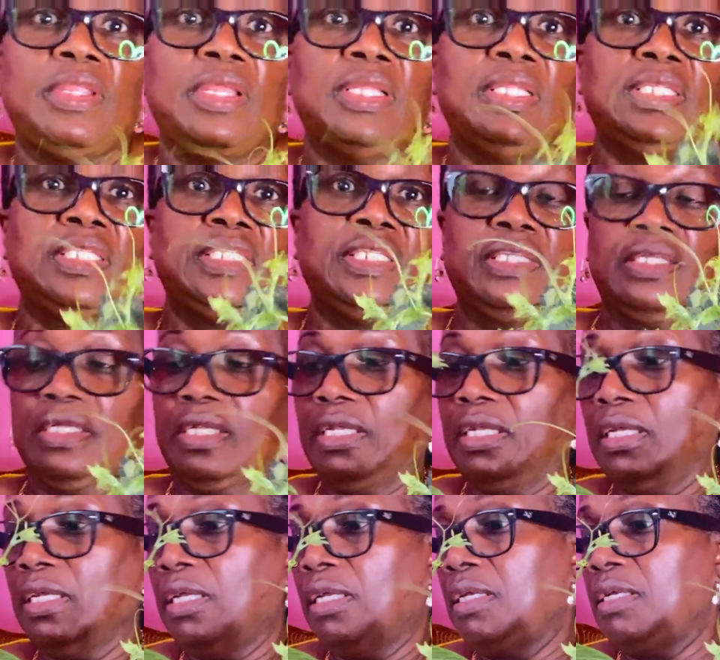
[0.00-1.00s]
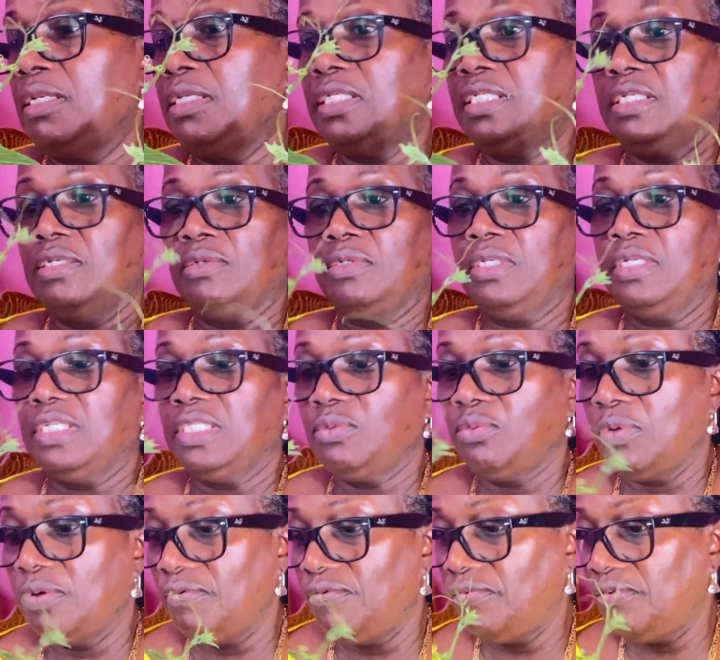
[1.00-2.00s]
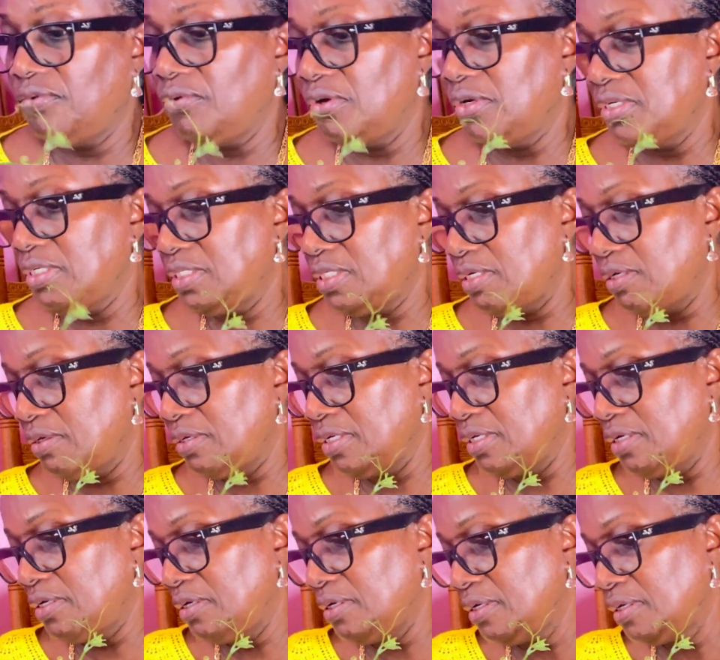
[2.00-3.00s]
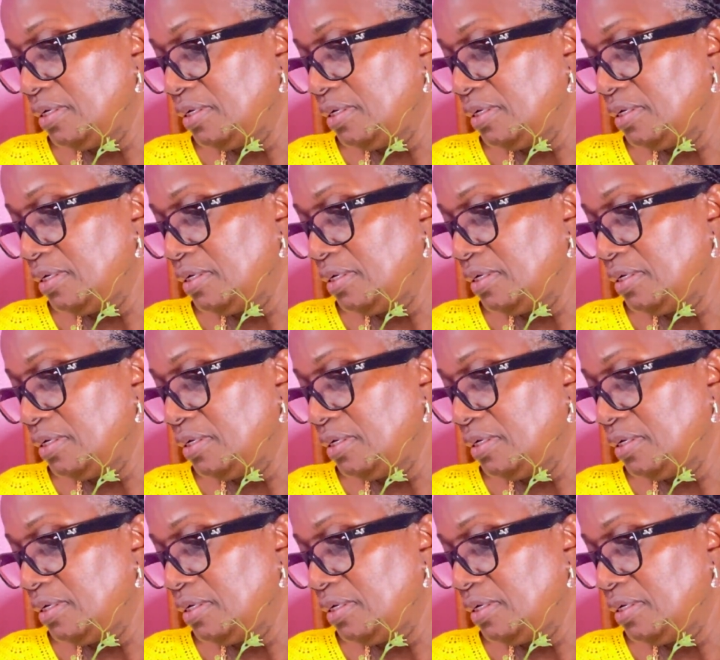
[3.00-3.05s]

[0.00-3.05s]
so there's one falling down there.